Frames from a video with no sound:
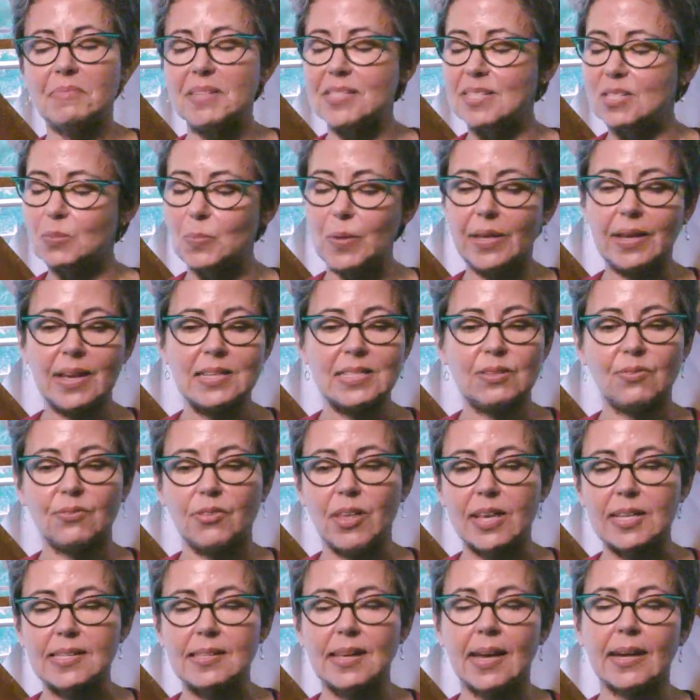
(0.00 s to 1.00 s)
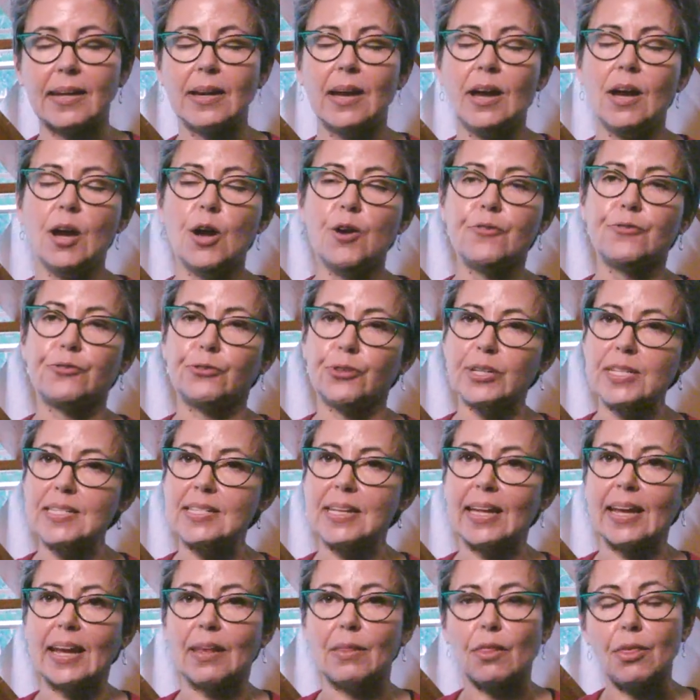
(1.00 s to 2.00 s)
This is because of things like
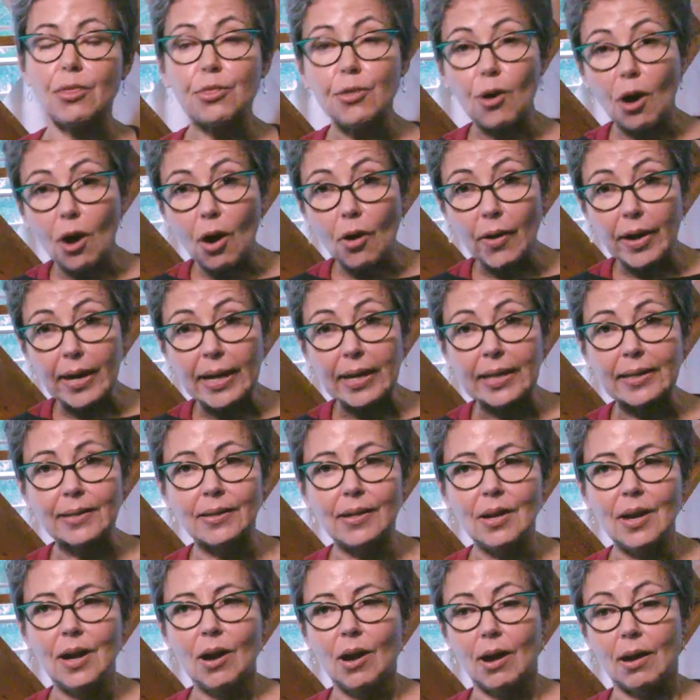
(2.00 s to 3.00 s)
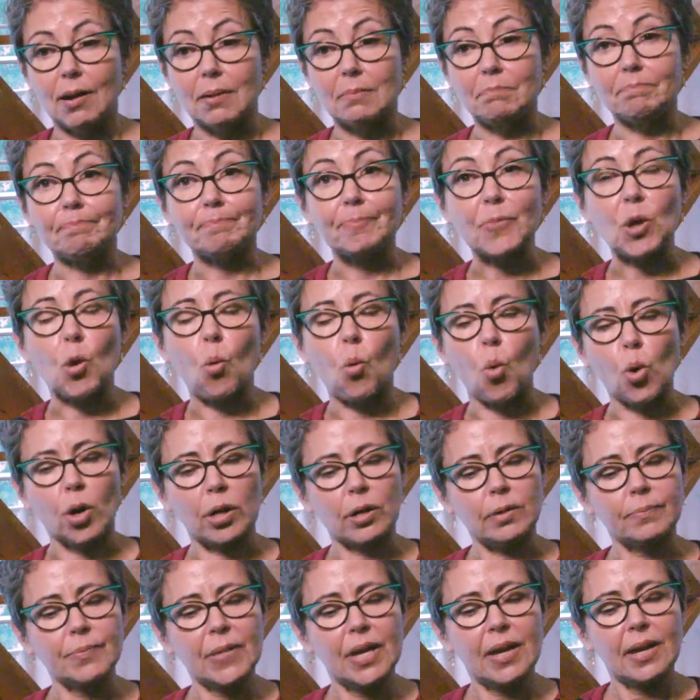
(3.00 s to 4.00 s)
freezing and thawing,
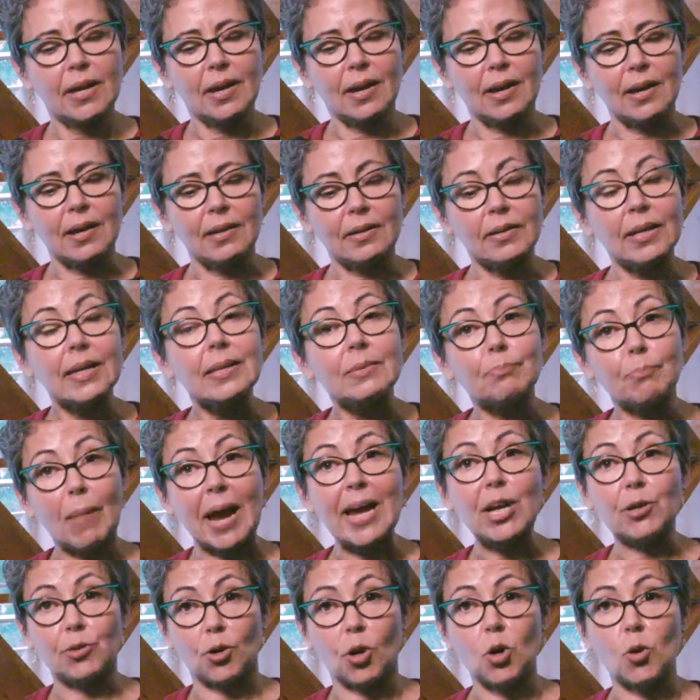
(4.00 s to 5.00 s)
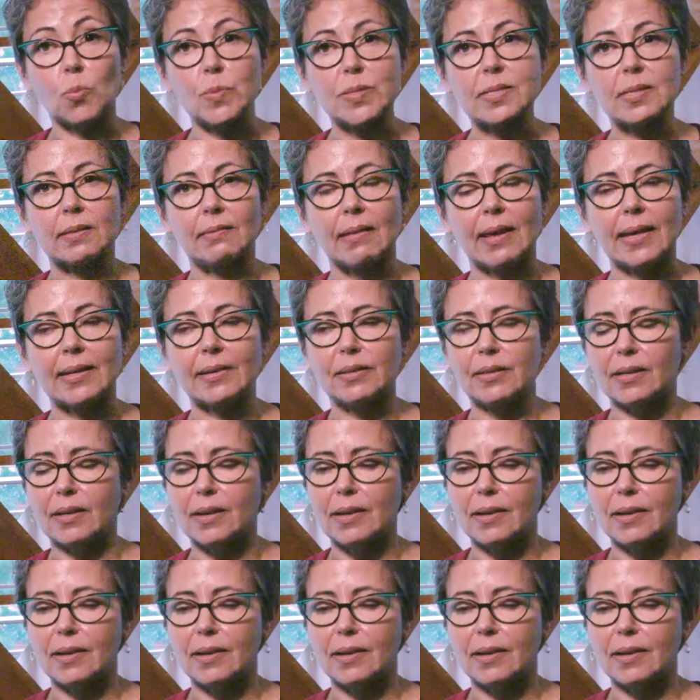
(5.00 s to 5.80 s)
or microbes like